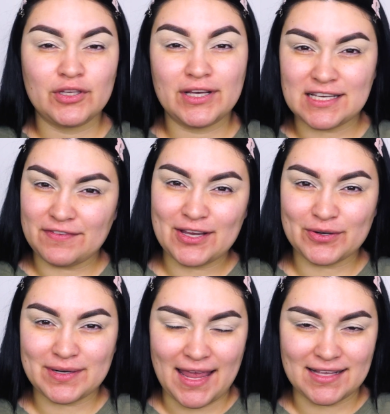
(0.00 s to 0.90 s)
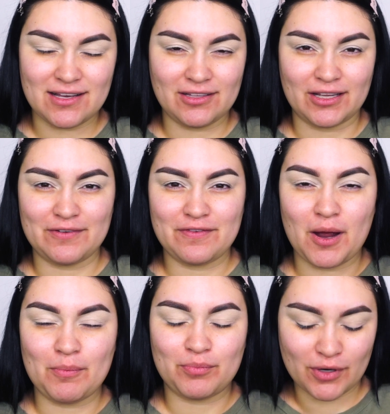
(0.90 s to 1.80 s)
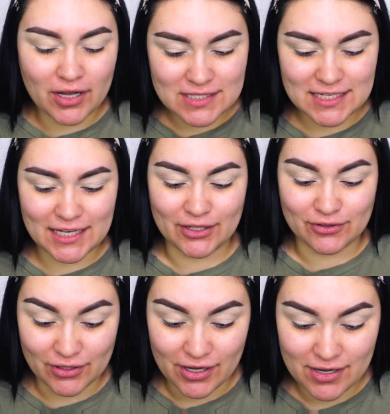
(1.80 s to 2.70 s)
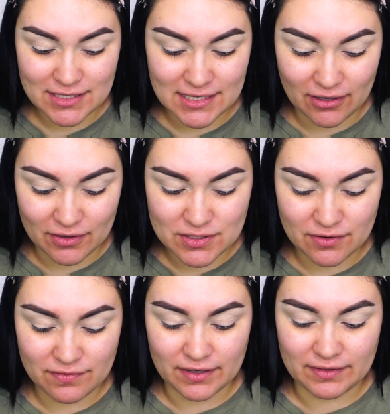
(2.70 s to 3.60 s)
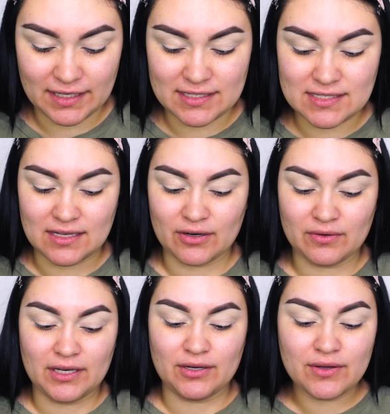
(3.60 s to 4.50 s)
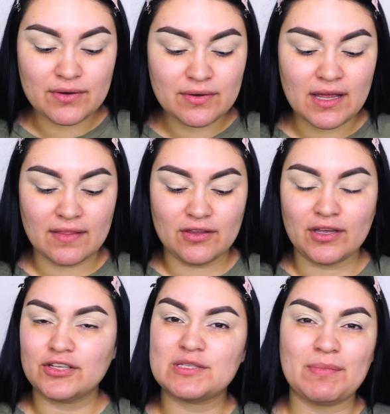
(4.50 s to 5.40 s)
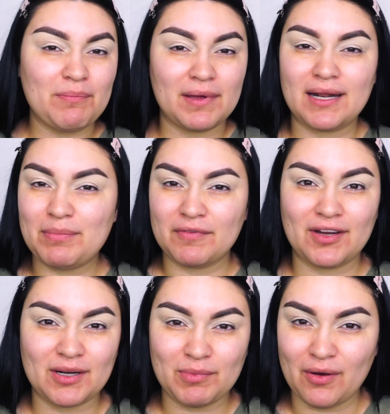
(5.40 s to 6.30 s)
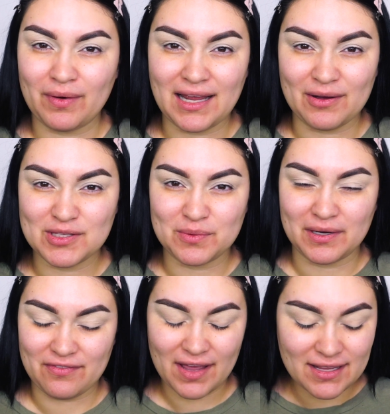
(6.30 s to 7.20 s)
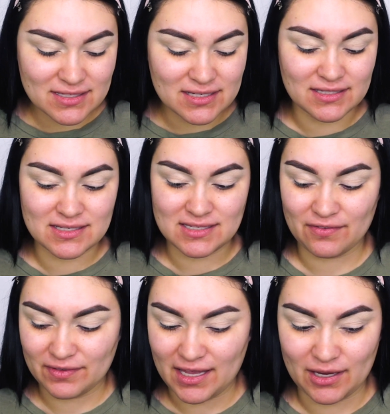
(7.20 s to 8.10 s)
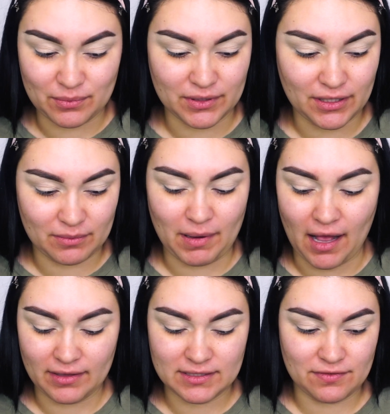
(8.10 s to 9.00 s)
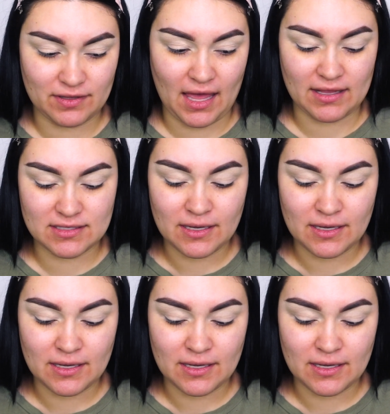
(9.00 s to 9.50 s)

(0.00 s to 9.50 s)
You can definitely create a lot of bronzy looks and also very subtle and nude, and then you can just bump it up if you're going to be going out to an event. This is definitely a really good palette for that.